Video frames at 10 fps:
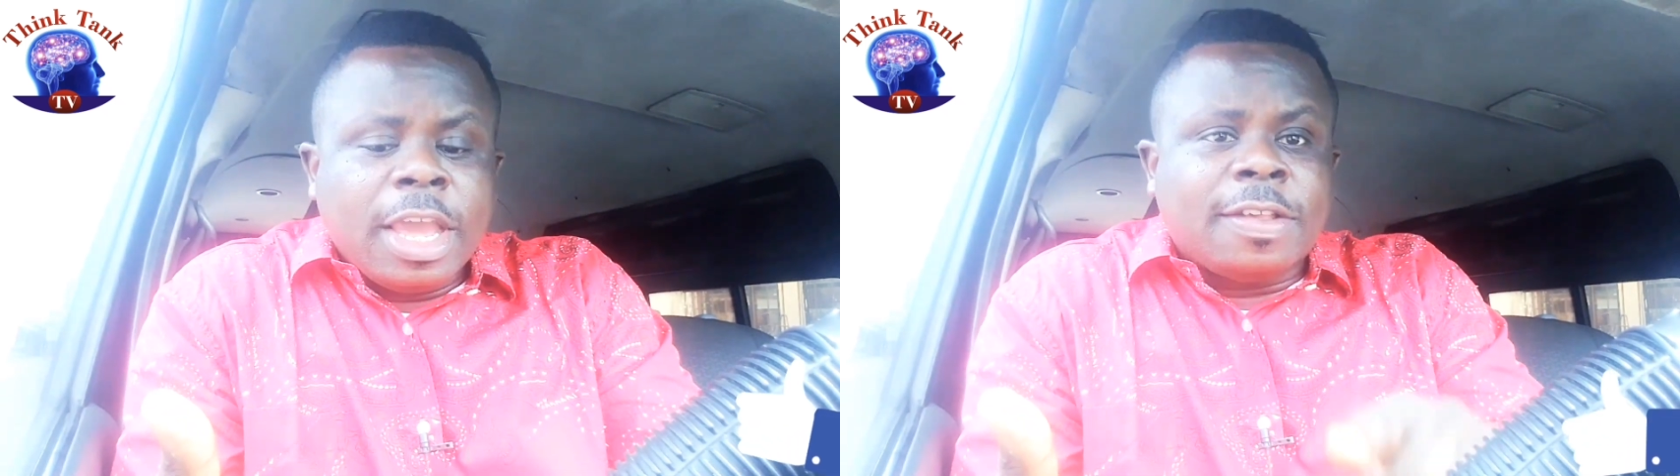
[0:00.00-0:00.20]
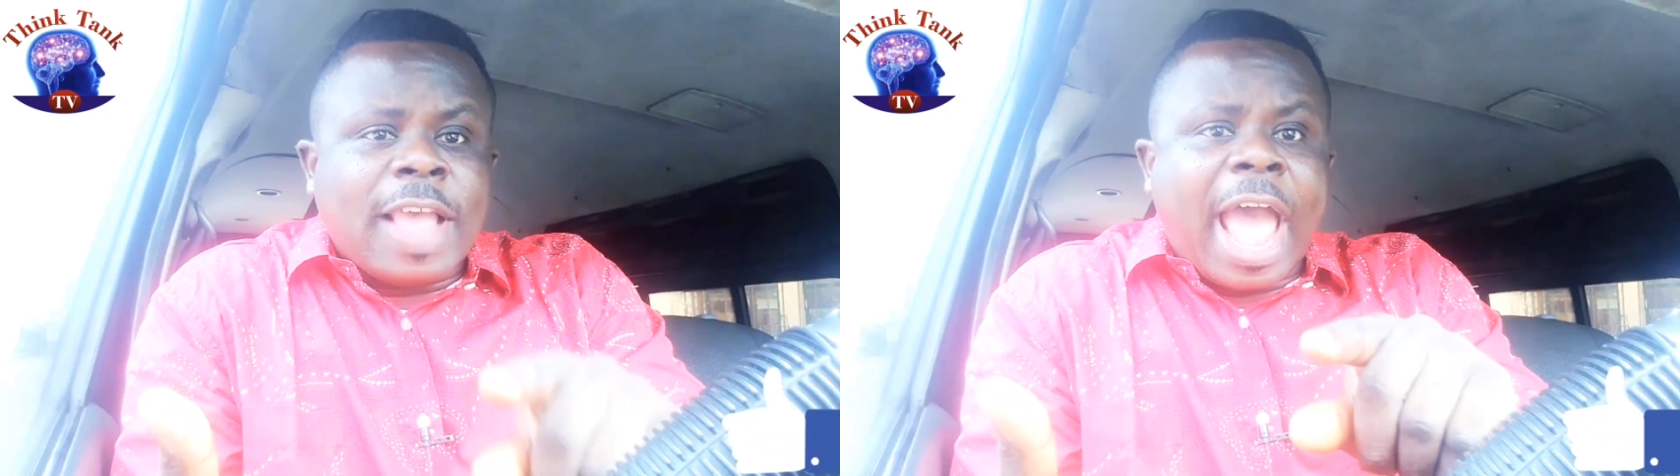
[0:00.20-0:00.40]

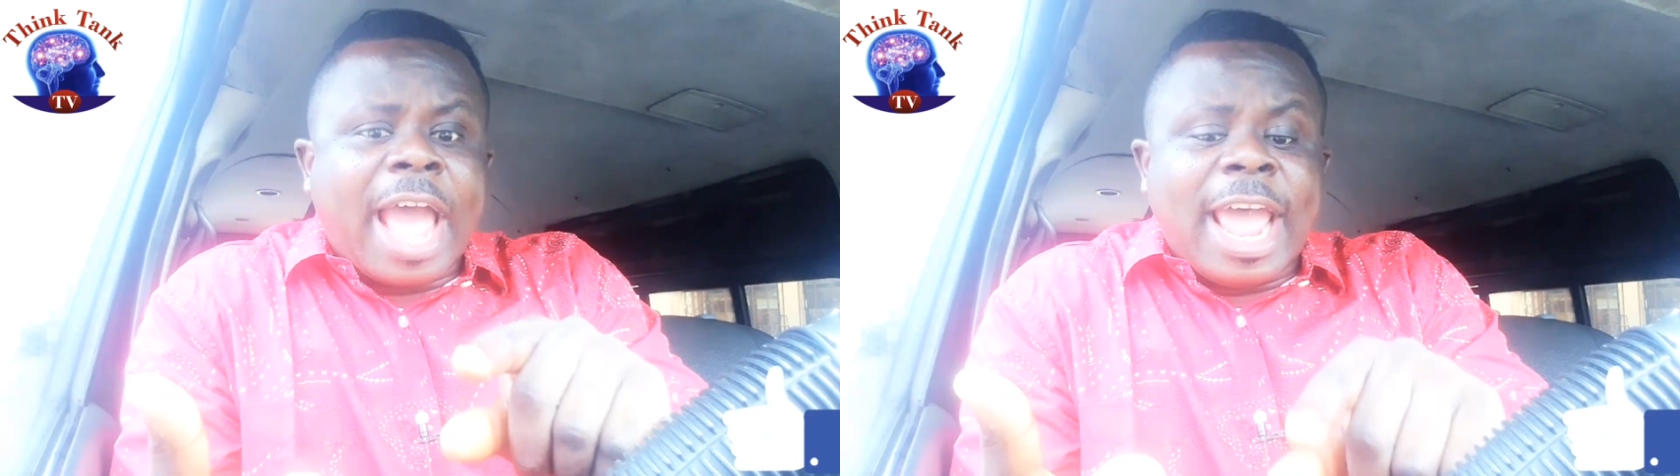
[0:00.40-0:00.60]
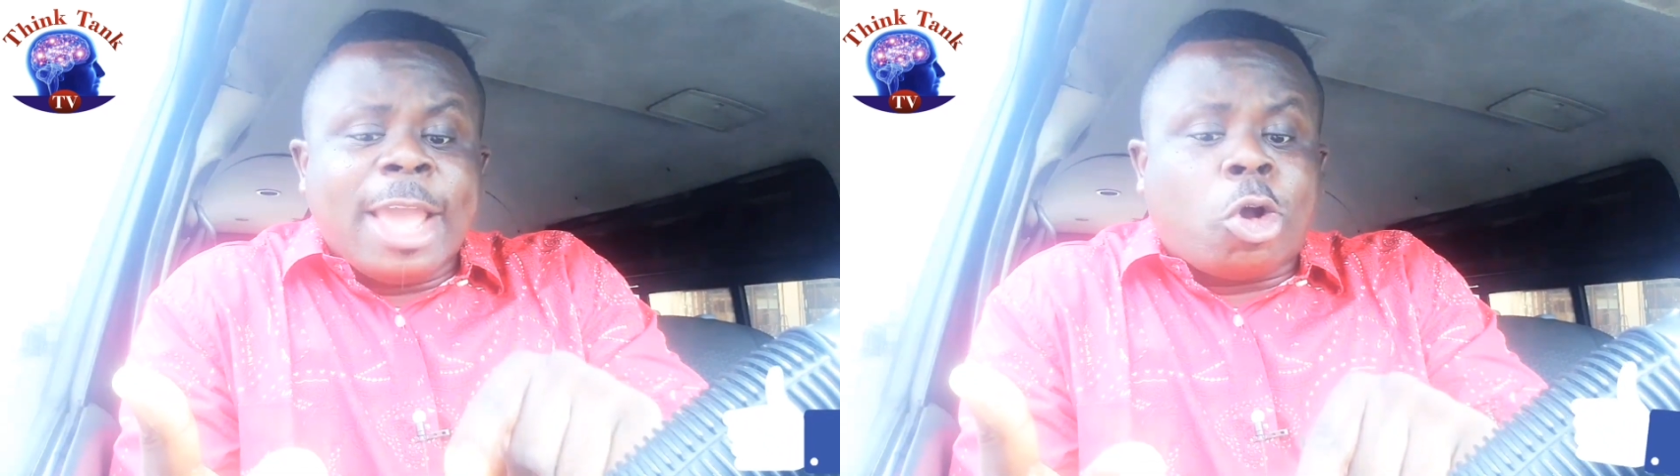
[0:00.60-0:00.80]
is
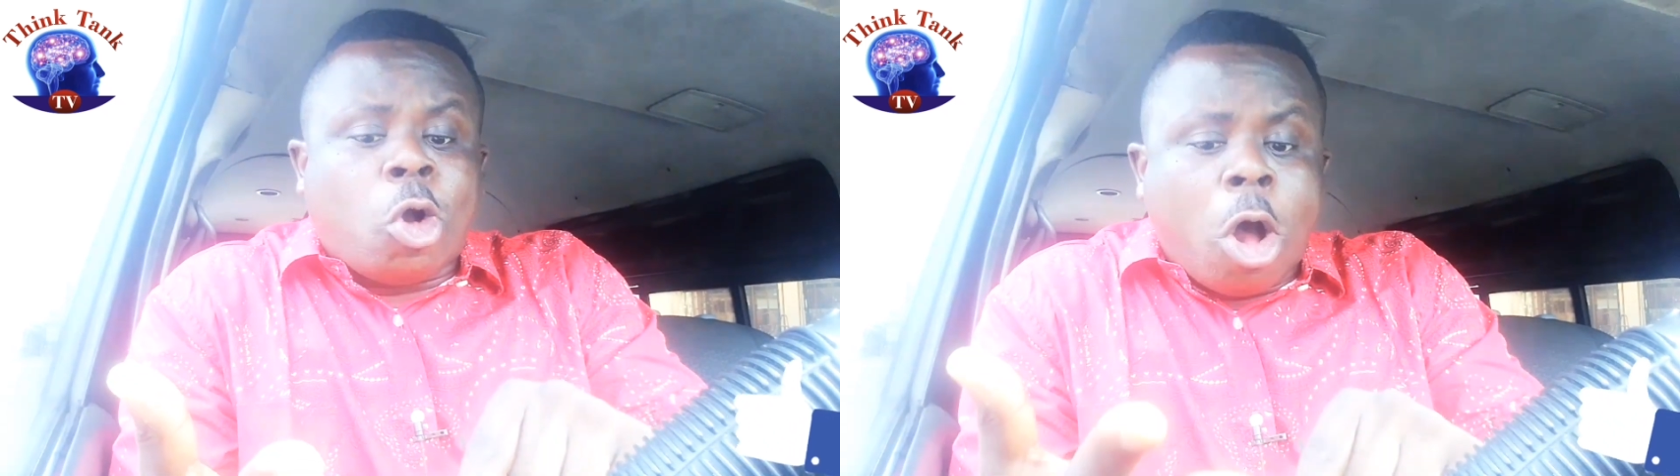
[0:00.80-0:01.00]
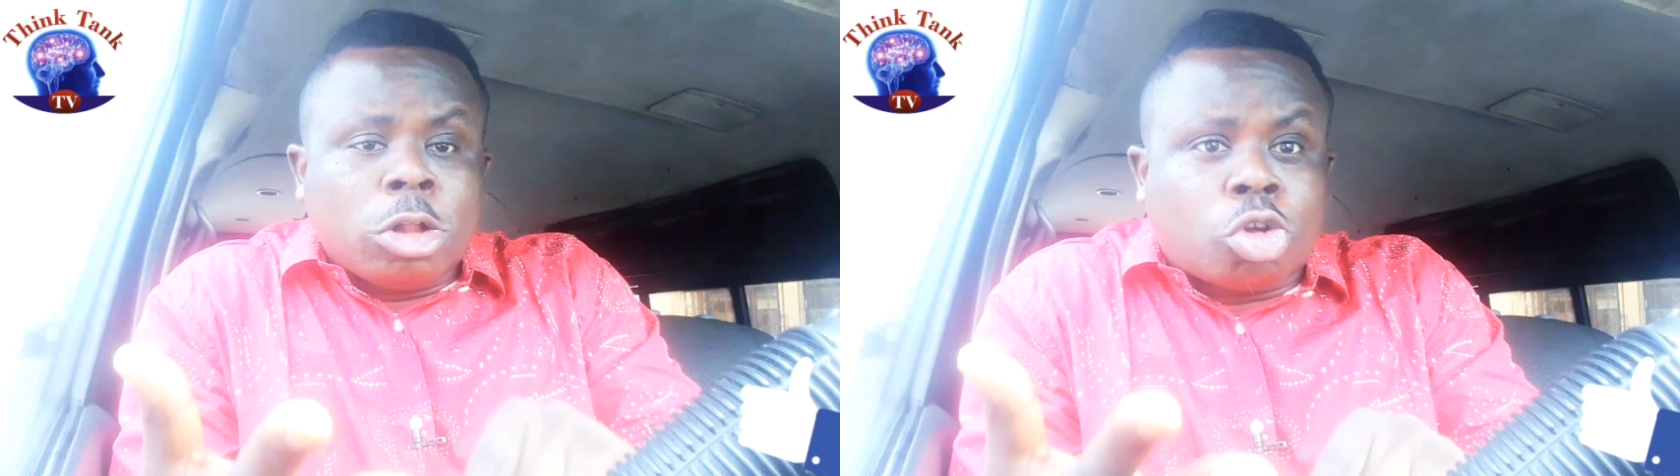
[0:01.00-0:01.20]
either a
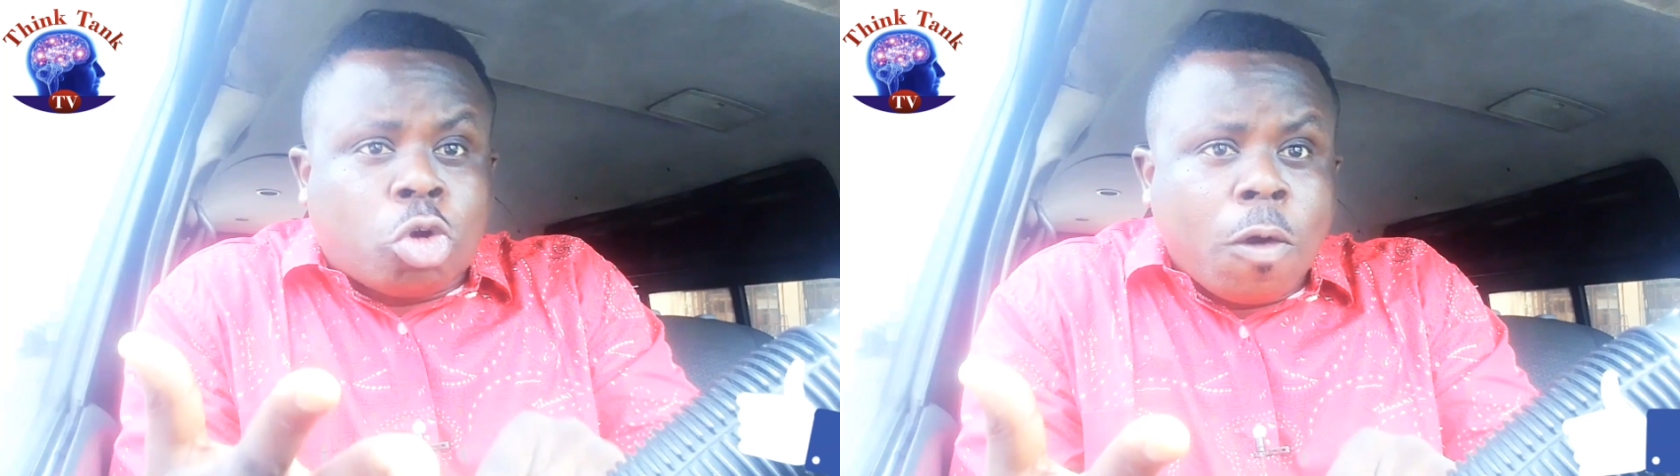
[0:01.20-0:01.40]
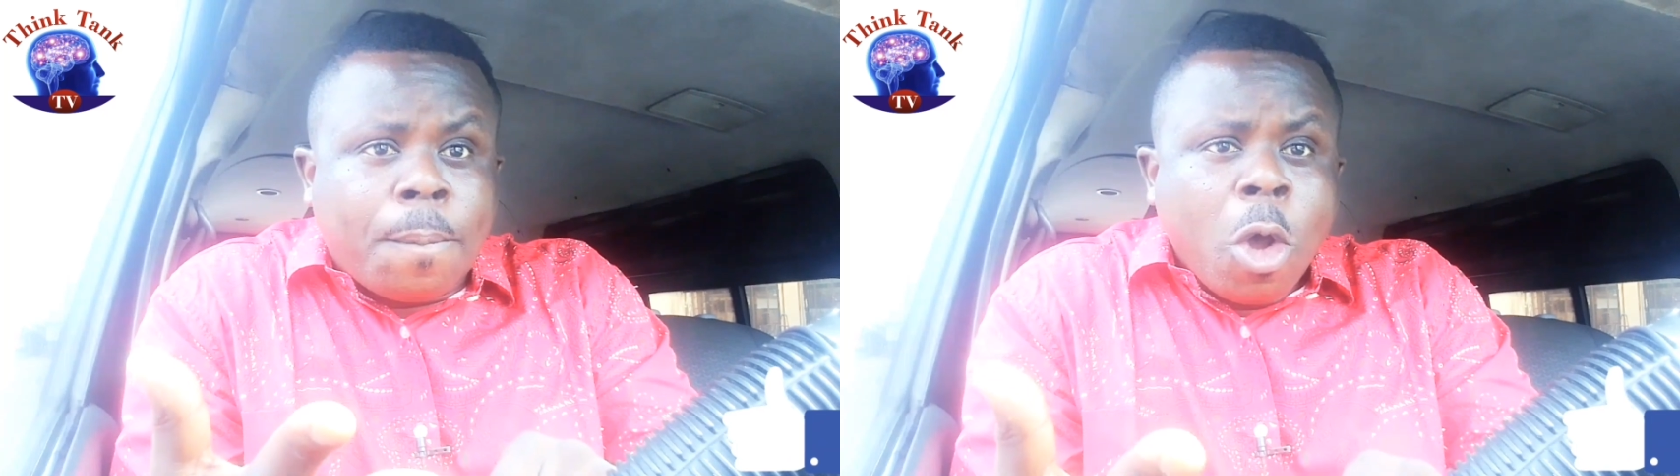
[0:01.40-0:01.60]
cult
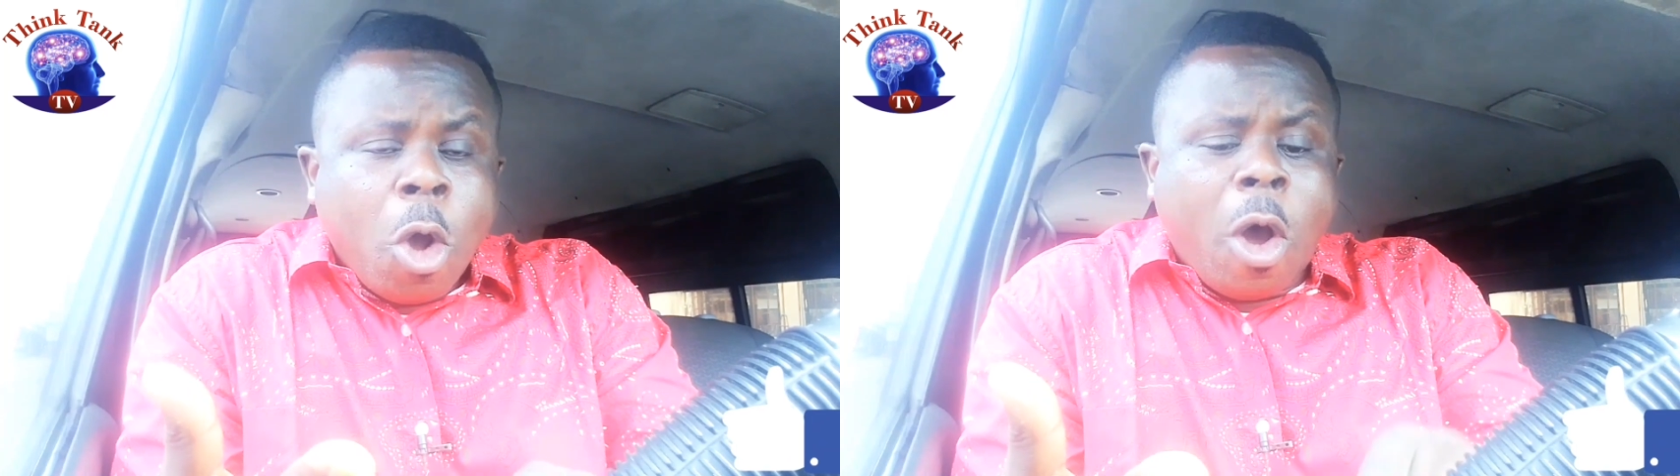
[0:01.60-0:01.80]
group